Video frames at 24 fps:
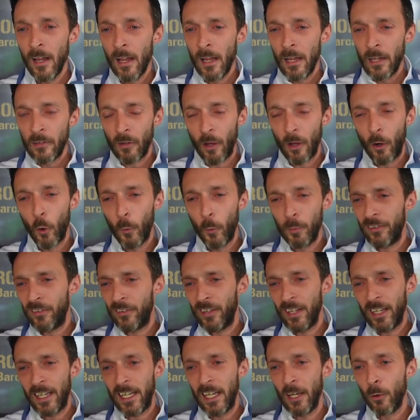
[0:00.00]
So I hope to
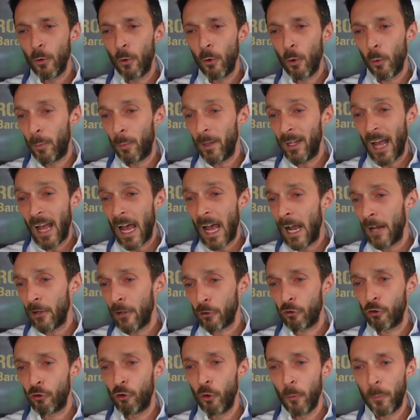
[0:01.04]
see Kyogo be either
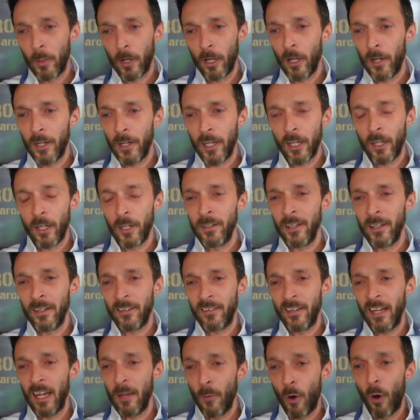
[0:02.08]
super clinical in this
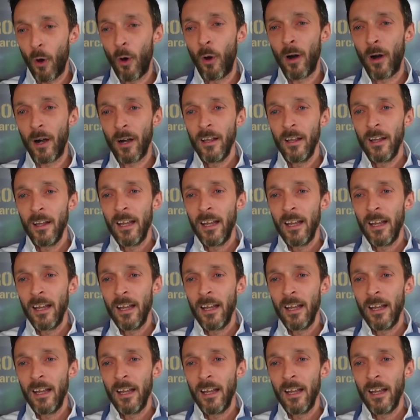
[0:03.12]
game, or